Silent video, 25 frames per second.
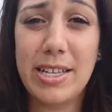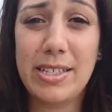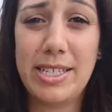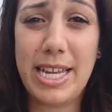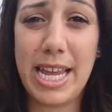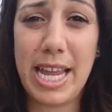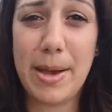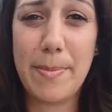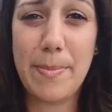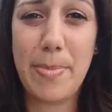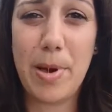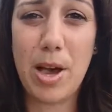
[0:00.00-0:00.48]

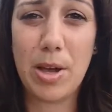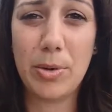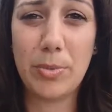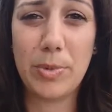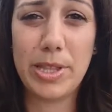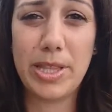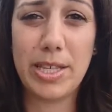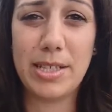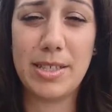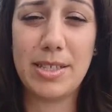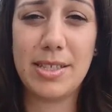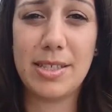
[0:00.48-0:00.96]
tampon
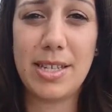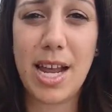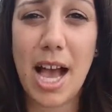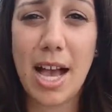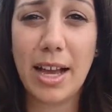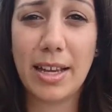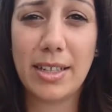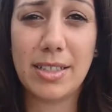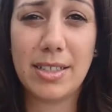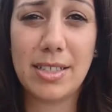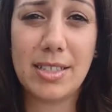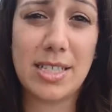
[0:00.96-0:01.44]
with its
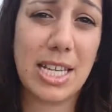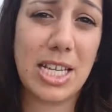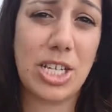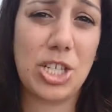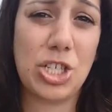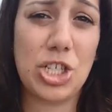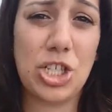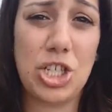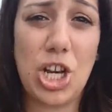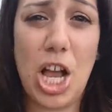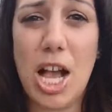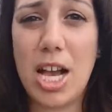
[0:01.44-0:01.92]
toxic
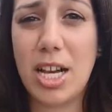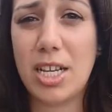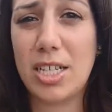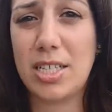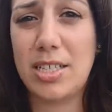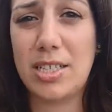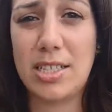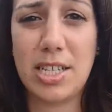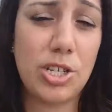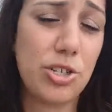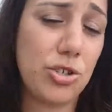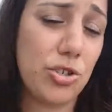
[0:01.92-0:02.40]
shock
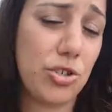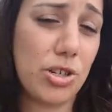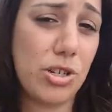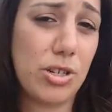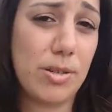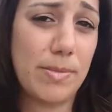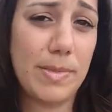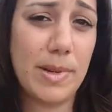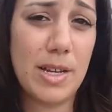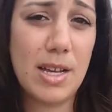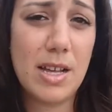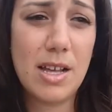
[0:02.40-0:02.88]

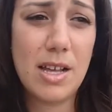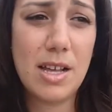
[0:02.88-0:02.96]
syndrome.